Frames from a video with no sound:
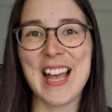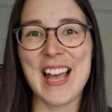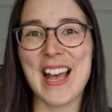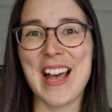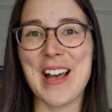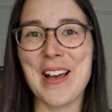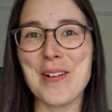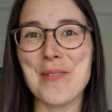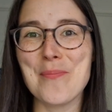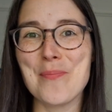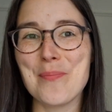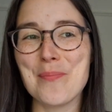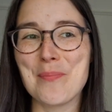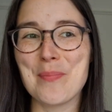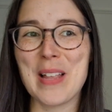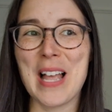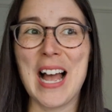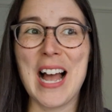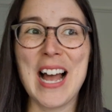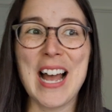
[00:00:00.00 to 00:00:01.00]

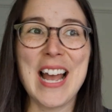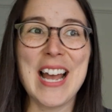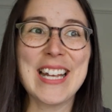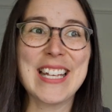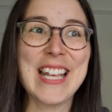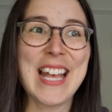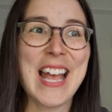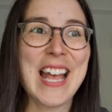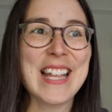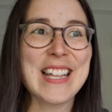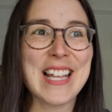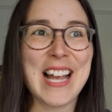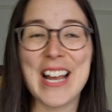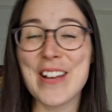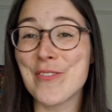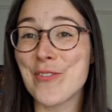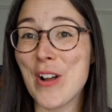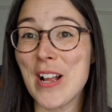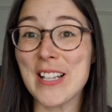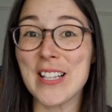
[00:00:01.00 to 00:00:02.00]
Again,
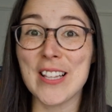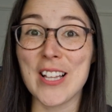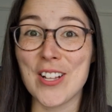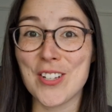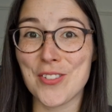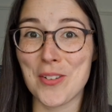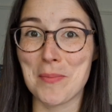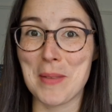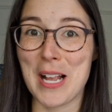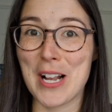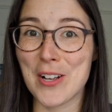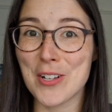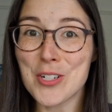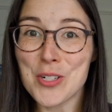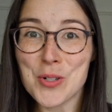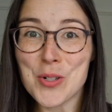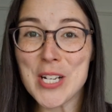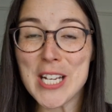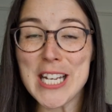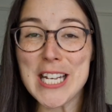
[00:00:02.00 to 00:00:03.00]
I've read lots from that
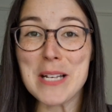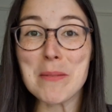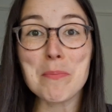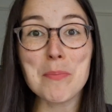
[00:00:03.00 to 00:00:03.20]
country,